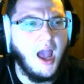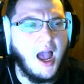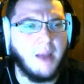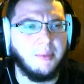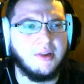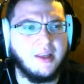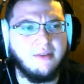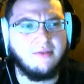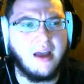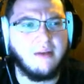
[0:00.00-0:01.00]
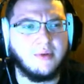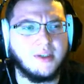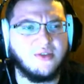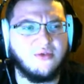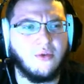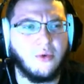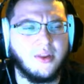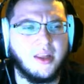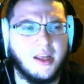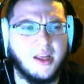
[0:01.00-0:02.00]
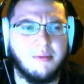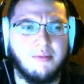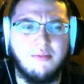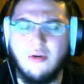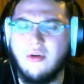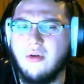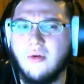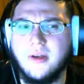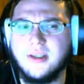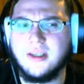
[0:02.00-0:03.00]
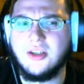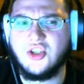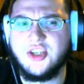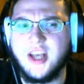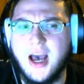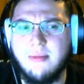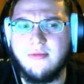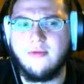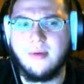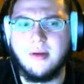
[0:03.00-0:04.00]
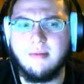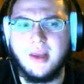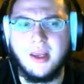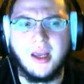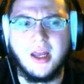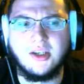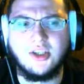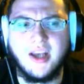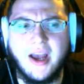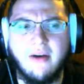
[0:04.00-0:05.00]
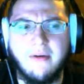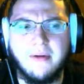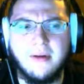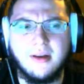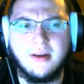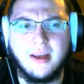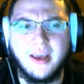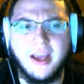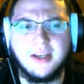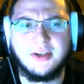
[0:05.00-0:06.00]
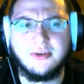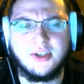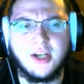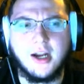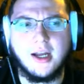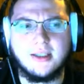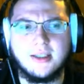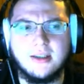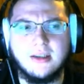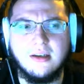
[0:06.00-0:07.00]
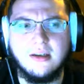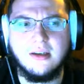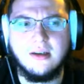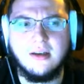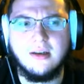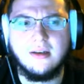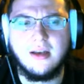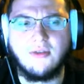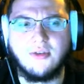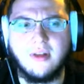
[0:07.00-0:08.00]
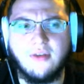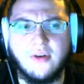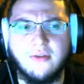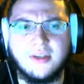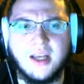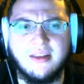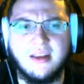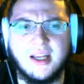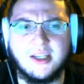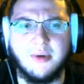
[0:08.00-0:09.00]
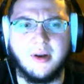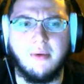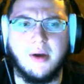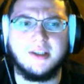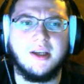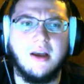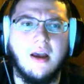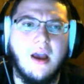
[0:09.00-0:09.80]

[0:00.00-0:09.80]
I believe that was for the poison jab from the Mienshao. Can't two-shot us after leftovers. I think that's what it was.